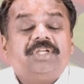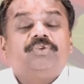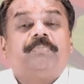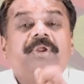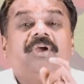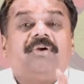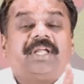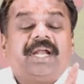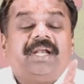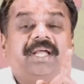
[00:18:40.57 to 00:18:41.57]
Supreme Court
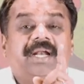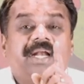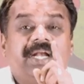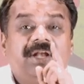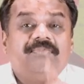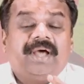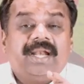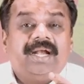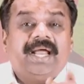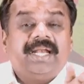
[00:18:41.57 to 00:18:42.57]
can declare it
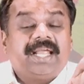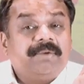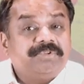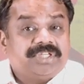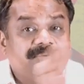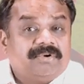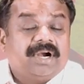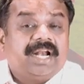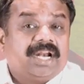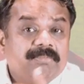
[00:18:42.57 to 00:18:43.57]
invalid and it can be
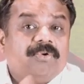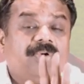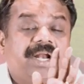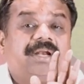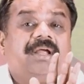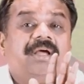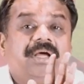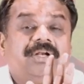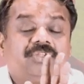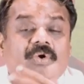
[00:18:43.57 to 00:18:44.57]
severed and removed and
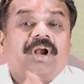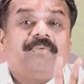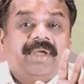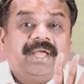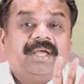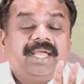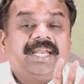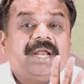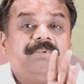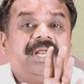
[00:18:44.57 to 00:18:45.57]
thrown away. It
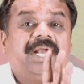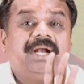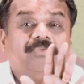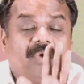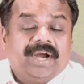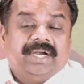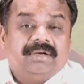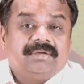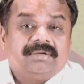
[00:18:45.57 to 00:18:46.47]
can be declared void.